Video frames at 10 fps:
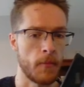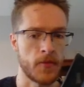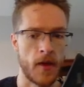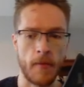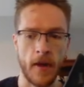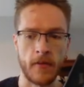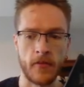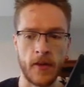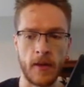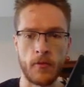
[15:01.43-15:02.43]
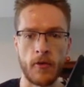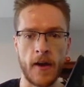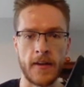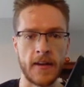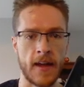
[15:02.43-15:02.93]
up, I can just keep
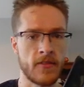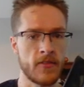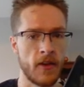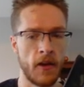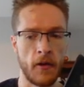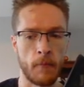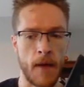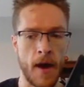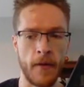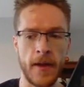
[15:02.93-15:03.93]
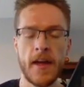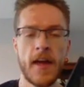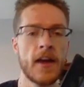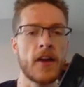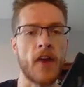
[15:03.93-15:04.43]
grinding that slowly on Maui.
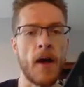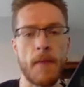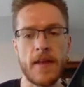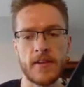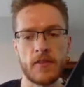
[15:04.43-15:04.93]
Because I basically just